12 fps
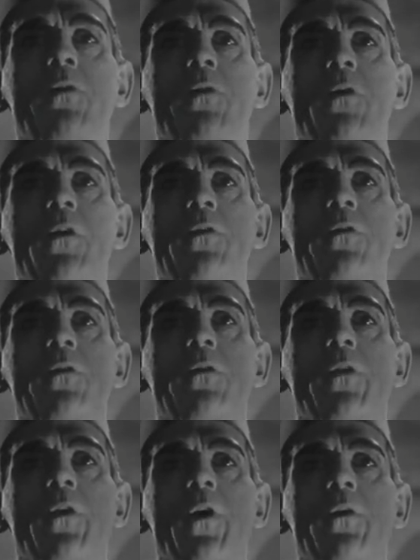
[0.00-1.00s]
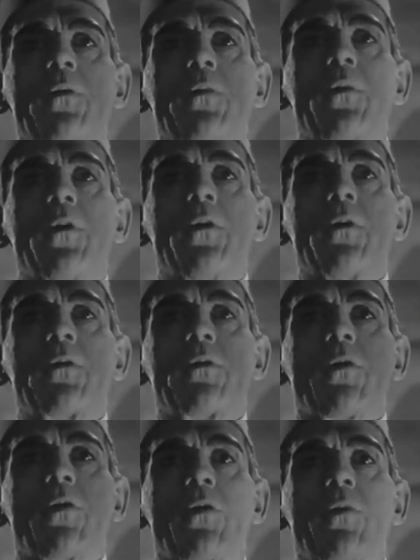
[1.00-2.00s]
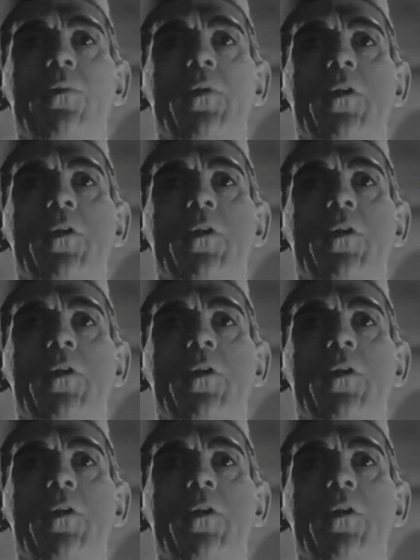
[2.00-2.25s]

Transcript: uh, the Frankenstein monster, but he chose not to